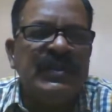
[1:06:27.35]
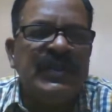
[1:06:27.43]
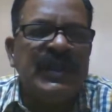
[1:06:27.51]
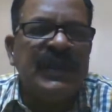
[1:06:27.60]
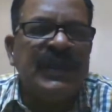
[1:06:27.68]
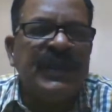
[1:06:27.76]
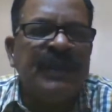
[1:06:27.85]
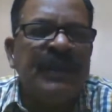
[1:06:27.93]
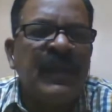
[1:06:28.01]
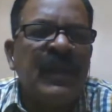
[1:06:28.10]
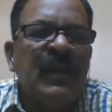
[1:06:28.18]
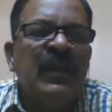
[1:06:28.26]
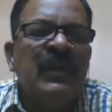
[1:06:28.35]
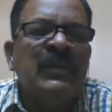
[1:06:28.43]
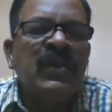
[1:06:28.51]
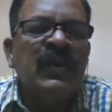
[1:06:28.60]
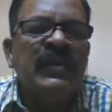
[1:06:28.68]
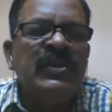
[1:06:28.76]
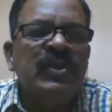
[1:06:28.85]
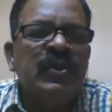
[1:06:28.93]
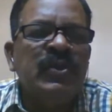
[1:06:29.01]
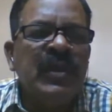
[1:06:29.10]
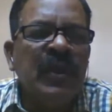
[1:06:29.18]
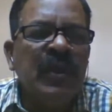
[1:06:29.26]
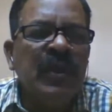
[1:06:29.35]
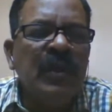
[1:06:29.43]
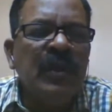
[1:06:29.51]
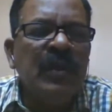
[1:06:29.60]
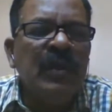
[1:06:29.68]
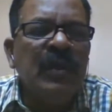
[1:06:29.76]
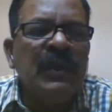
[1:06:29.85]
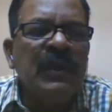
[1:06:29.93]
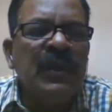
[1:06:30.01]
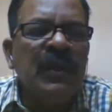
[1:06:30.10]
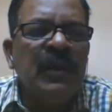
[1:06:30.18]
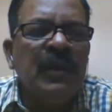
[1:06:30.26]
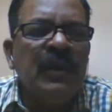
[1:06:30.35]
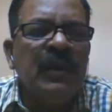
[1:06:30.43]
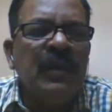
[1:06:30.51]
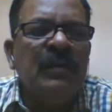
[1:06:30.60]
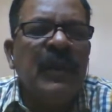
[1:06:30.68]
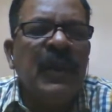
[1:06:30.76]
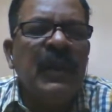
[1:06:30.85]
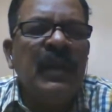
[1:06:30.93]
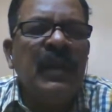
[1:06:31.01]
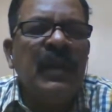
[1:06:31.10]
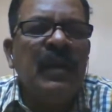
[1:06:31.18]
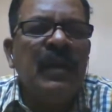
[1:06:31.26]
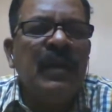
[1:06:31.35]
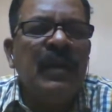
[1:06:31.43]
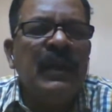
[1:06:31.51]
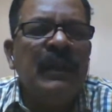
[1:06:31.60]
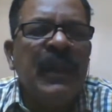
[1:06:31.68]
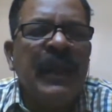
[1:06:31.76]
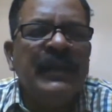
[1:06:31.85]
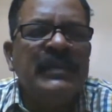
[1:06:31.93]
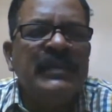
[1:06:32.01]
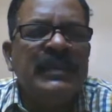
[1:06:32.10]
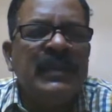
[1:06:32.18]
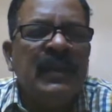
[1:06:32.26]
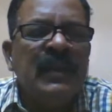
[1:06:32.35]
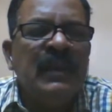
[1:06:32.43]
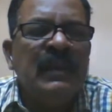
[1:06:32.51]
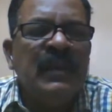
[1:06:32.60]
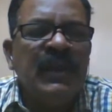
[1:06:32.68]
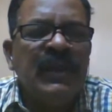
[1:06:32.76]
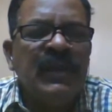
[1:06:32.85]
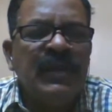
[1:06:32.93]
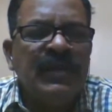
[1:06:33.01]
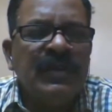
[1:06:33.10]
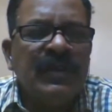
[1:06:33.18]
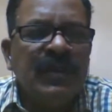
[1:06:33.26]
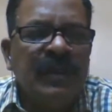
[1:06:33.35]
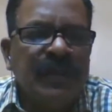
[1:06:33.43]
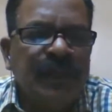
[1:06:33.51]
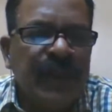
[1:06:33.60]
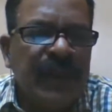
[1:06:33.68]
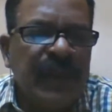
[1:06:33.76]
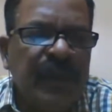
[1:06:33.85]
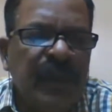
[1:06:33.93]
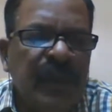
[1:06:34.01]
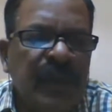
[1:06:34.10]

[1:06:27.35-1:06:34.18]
thing so institution uh, here mana implies the uh, for example